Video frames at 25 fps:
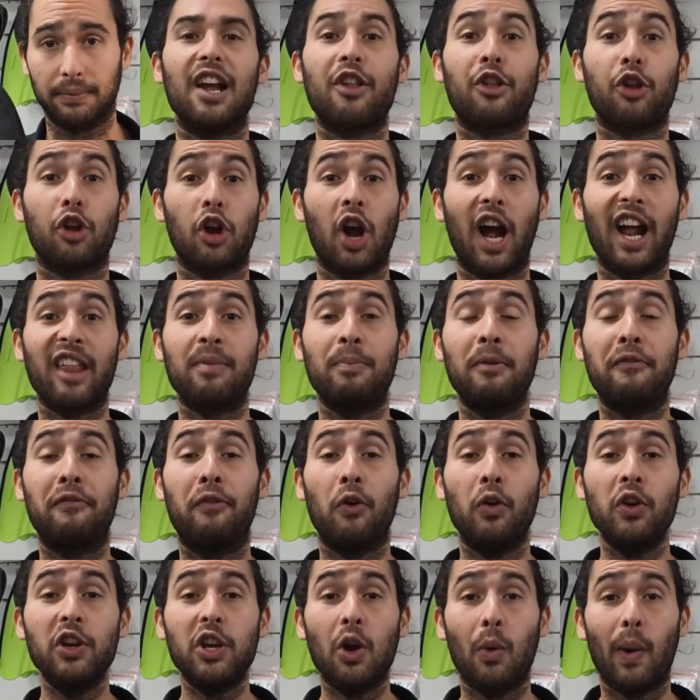So guys,
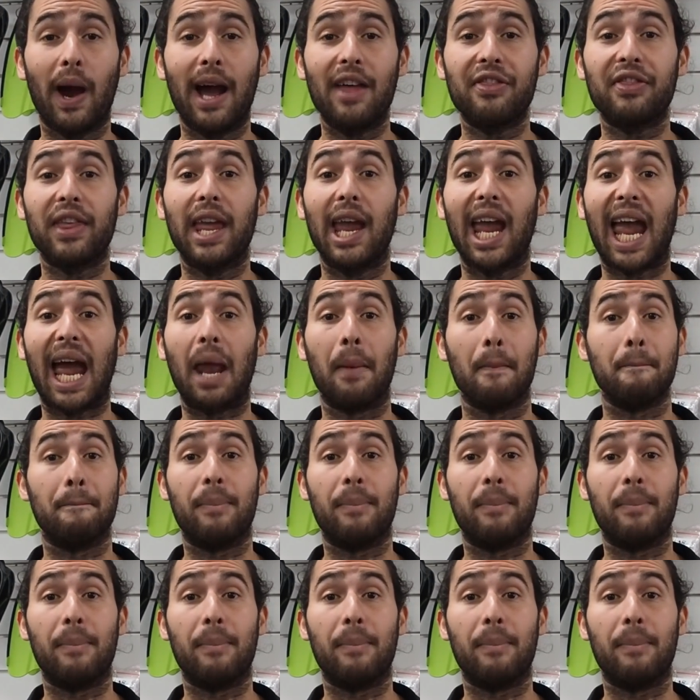before you go out there and